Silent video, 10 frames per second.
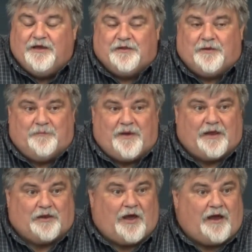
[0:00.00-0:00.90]
that
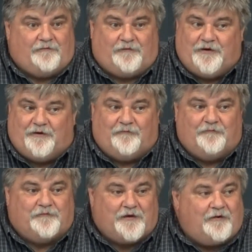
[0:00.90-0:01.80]
make life here
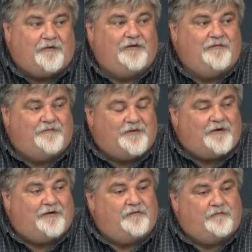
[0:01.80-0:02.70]
very,
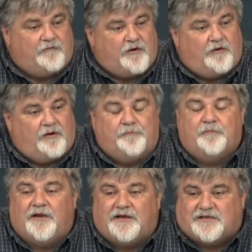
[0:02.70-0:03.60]
very, very
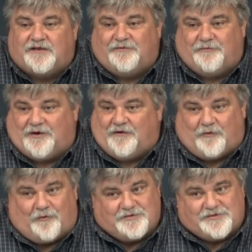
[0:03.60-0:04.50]
pleasant. What I've
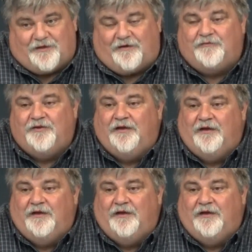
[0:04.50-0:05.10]
always loved